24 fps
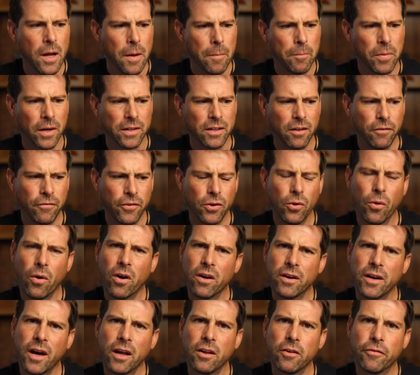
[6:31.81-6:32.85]
But if you
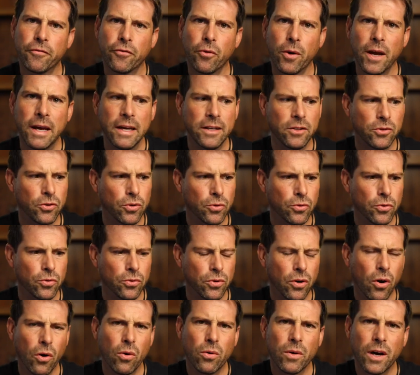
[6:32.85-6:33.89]
are not afraid to
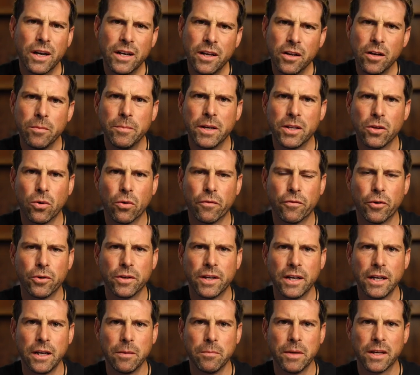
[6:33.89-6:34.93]
go a little bit over
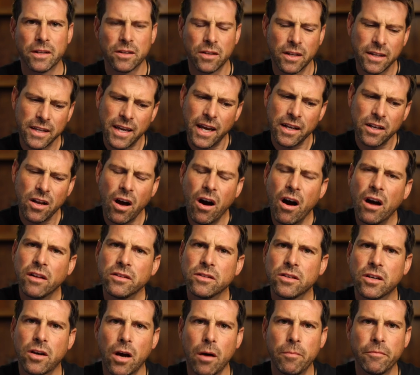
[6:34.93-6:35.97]
the limit, get
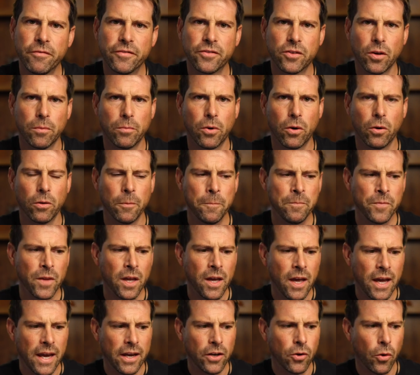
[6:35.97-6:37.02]
uncomfortable
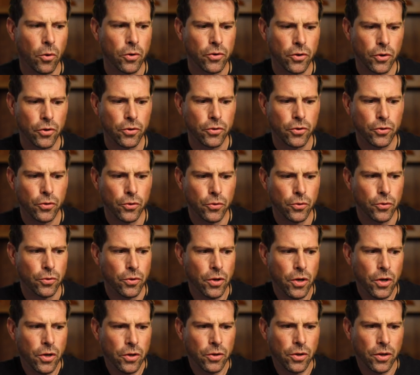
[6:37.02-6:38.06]
in order to,
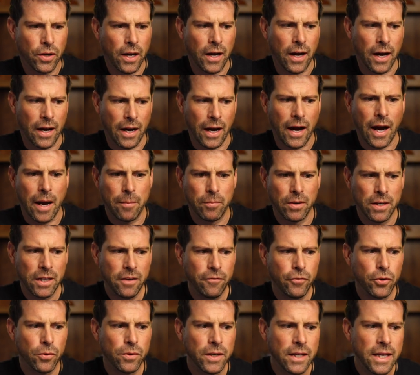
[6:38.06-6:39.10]
I
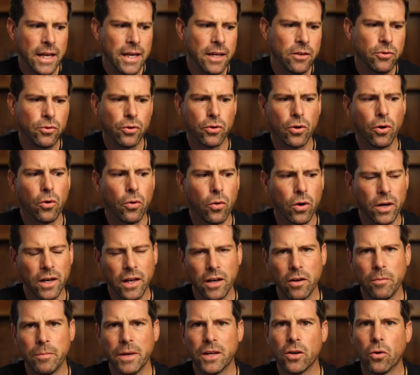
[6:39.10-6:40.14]
believe you need to go a
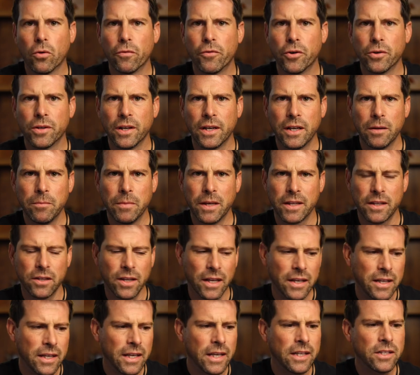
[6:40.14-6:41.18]
little bit over the limit,
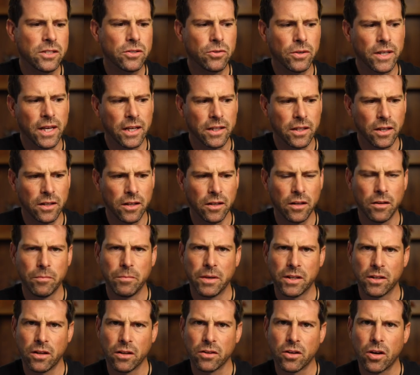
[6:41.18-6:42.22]
it needs to get a little
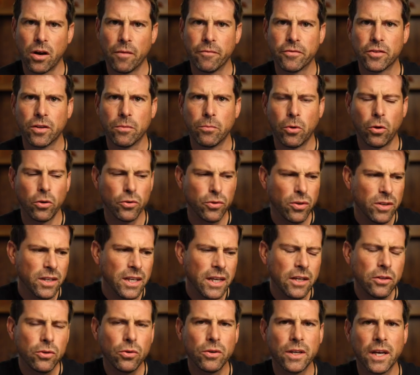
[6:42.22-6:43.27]
bit uncomfortable, you
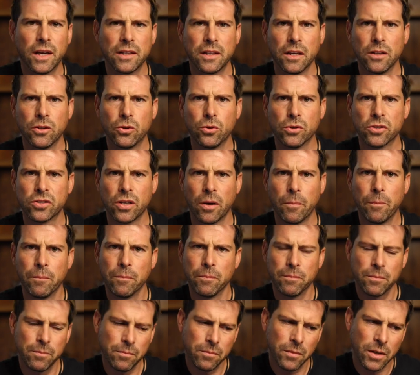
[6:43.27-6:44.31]
need to get into
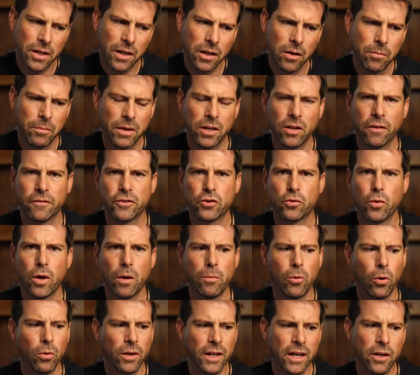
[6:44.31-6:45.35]
some little bit of
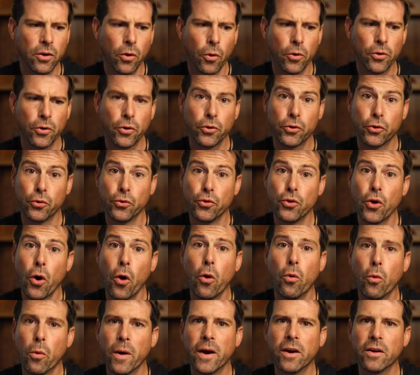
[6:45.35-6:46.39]
trouble in order to
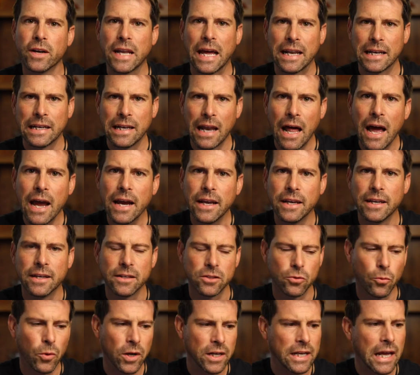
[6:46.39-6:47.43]
know where that line
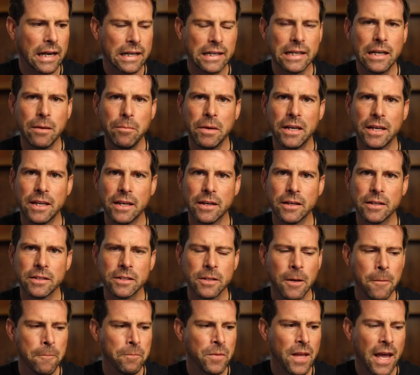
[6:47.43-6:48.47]
is, where that limit
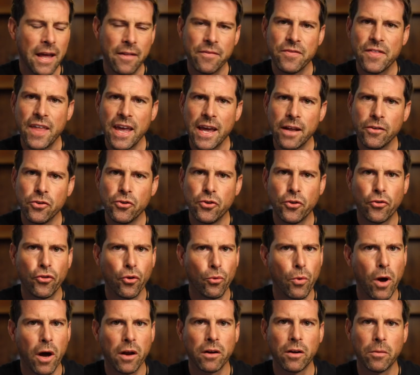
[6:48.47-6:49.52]
is, and then you
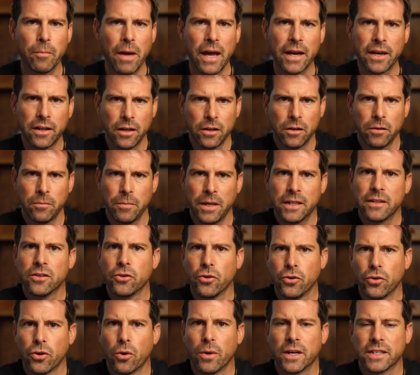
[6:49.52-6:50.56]
throttle back a little bit and
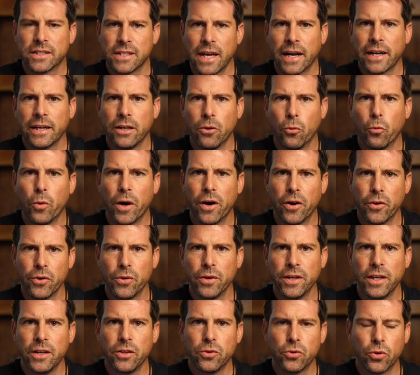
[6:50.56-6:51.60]
you know exactly where
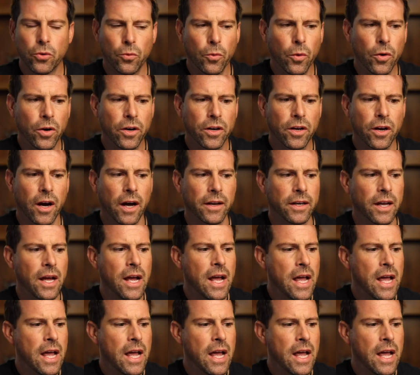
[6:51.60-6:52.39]
you need to work on.